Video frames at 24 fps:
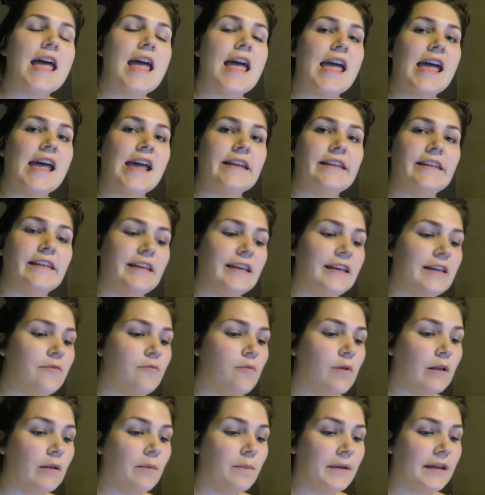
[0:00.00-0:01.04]
and he
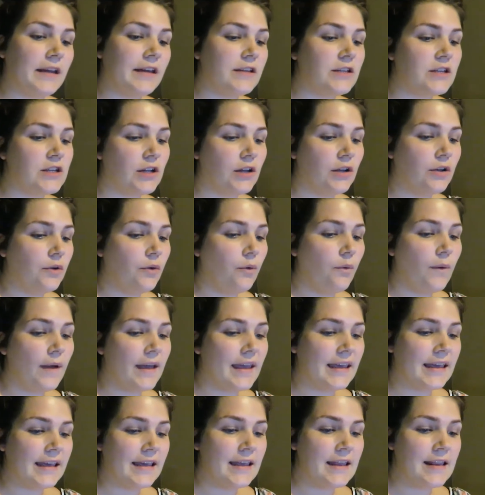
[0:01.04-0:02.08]
will be 2
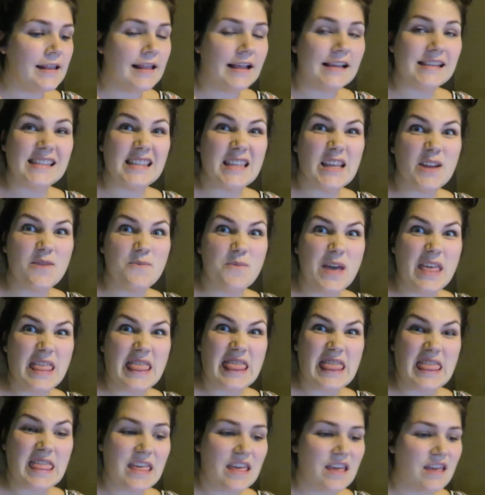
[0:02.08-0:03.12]
in less than a
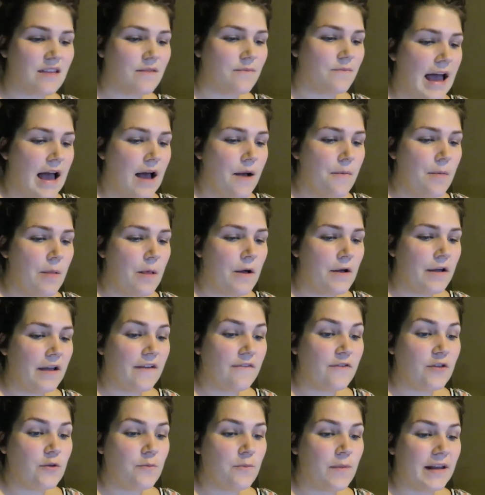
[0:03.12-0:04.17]
month. How long
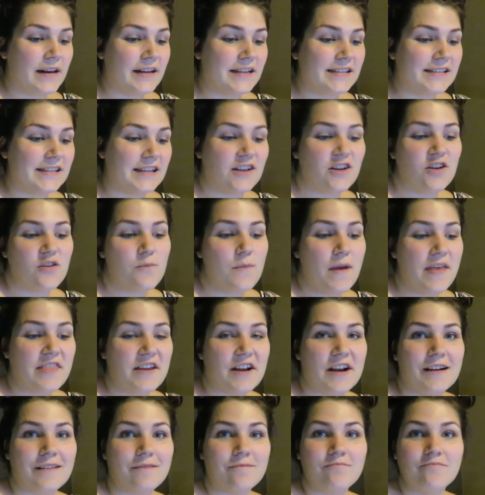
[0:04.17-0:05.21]
have you been a single
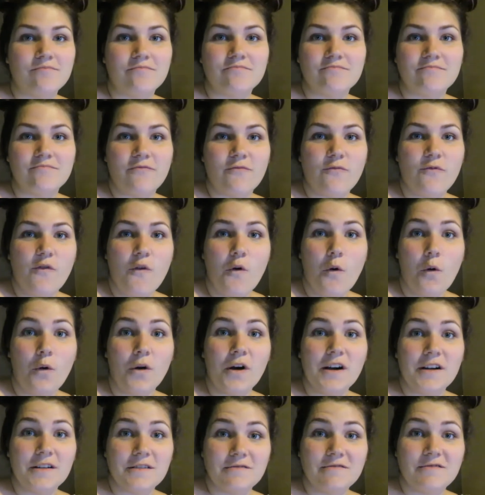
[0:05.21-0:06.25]
mother?
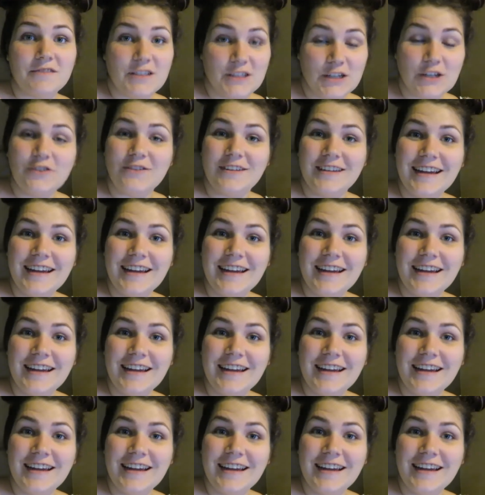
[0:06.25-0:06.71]
For 2